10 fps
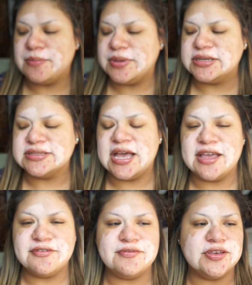because
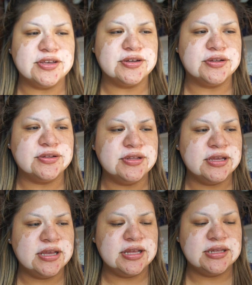I feel
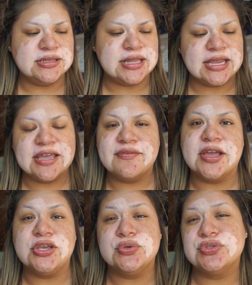like if
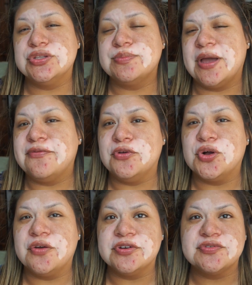I use my
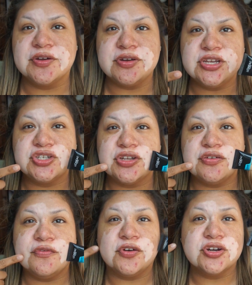full coverage
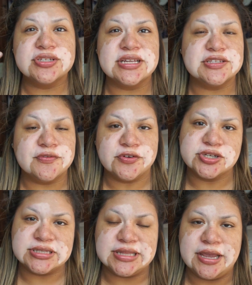foundation first as a
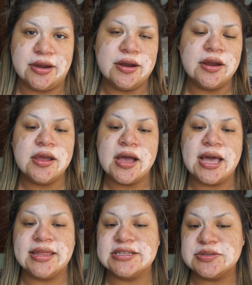first layer,
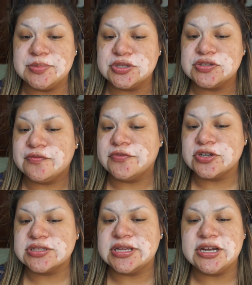I like to build a
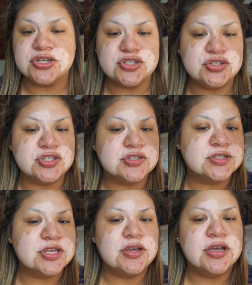first layer to
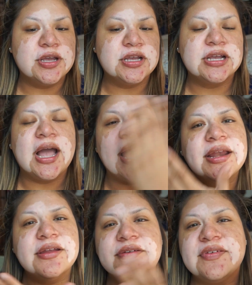just
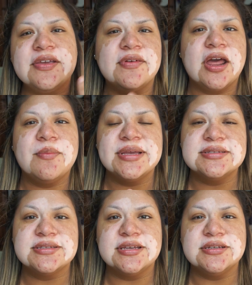kind of even out my
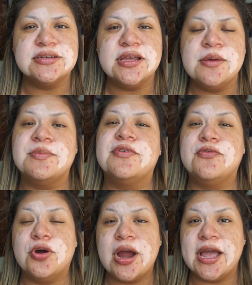skin
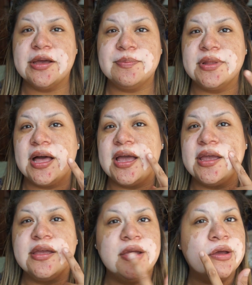before I
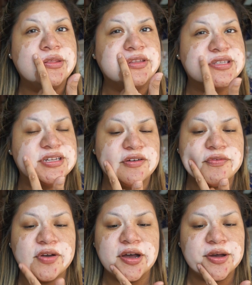apply the
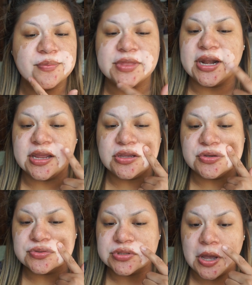stuff that I
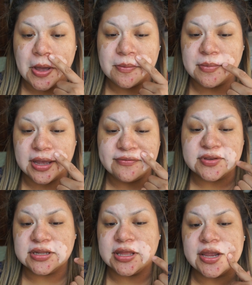use on my
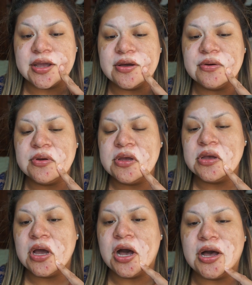vitiligo.
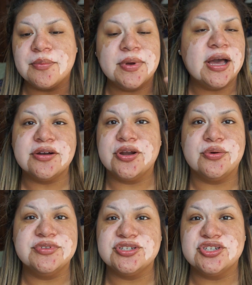I don't
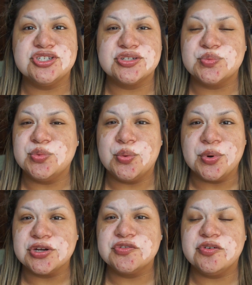know, this is just what
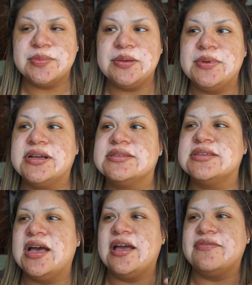works for me,
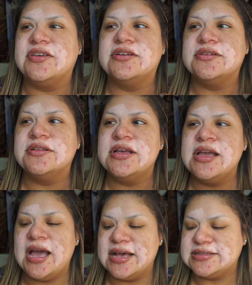because I feel
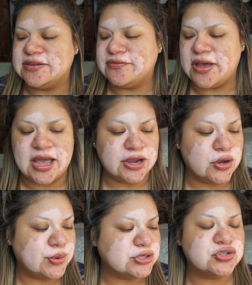as if I
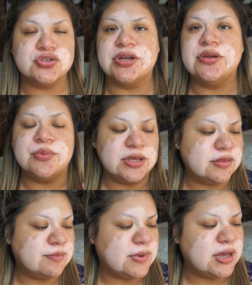go in straight
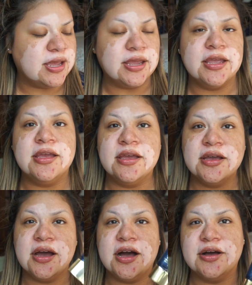with my
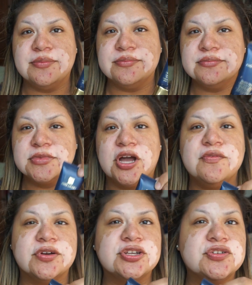
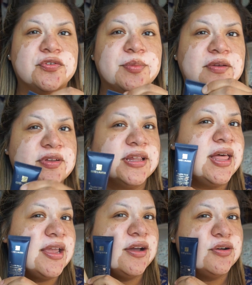coverage for my
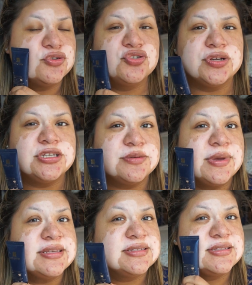vitiligo straight to
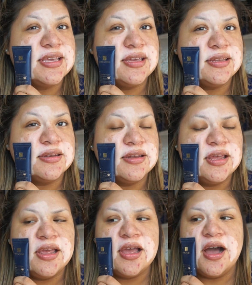my skin,
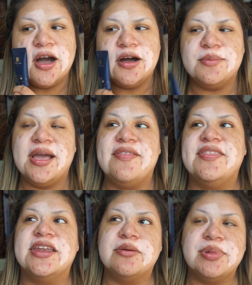
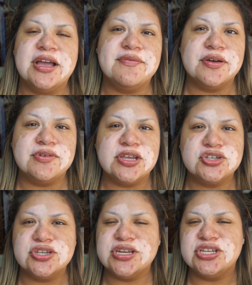and then apply
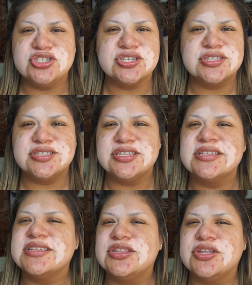foundation, it just
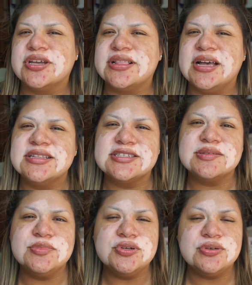doesn't look that
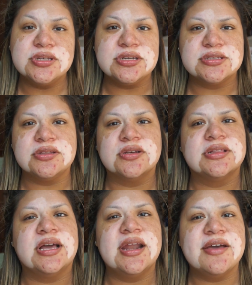smooth, it doesn't
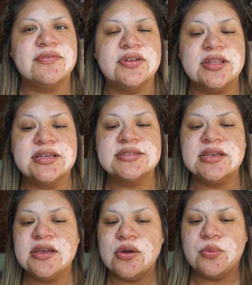look that effortless.
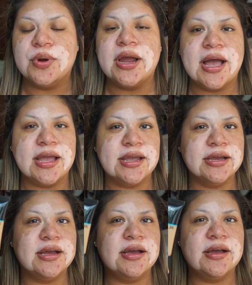Where I